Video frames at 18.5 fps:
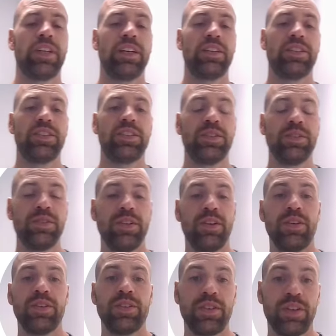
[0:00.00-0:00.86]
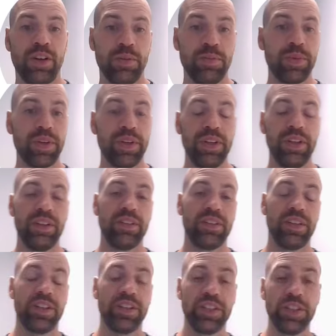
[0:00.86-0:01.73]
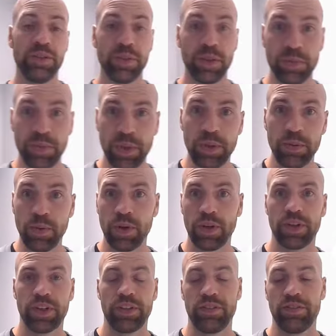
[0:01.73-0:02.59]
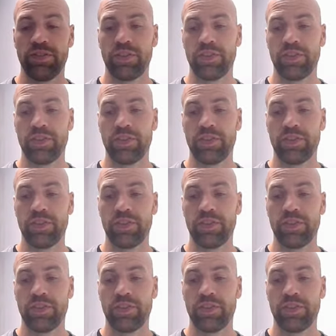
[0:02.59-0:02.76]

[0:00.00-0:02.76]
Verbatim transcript: get to know the company that you would be working